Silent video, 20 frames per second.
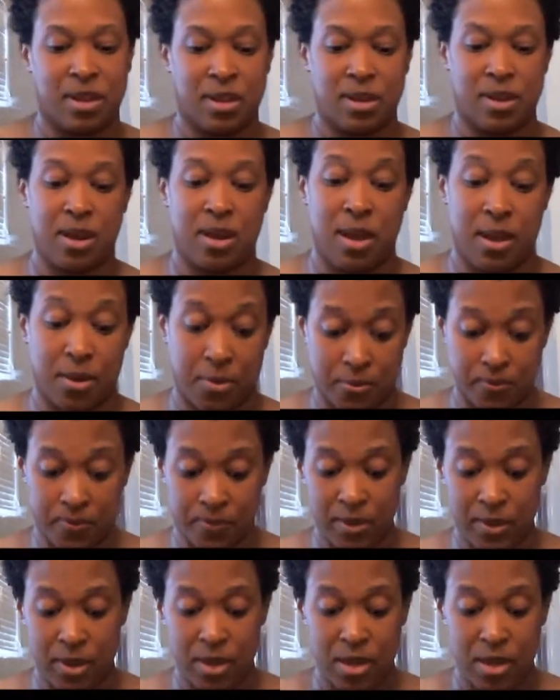Now,
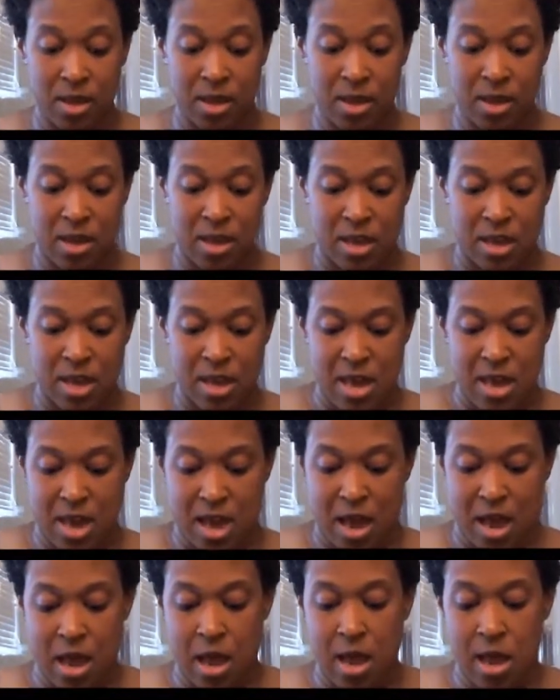
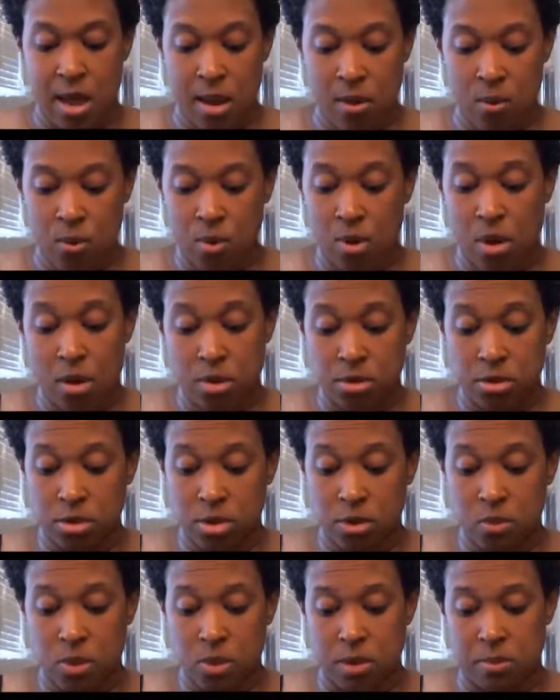I will
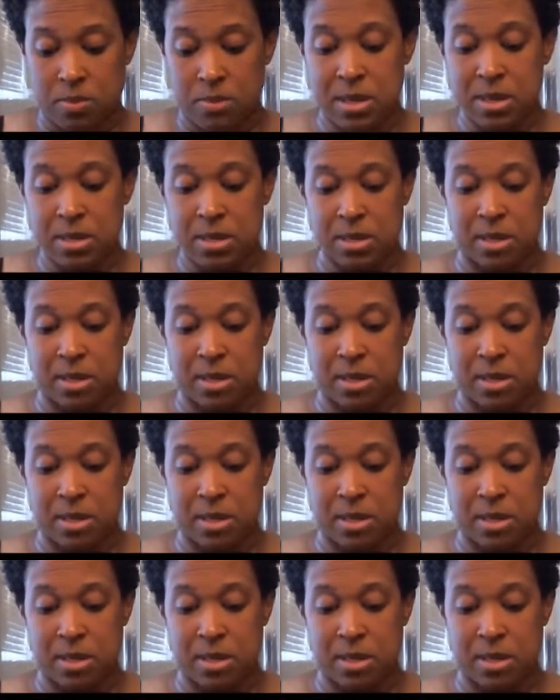also admit,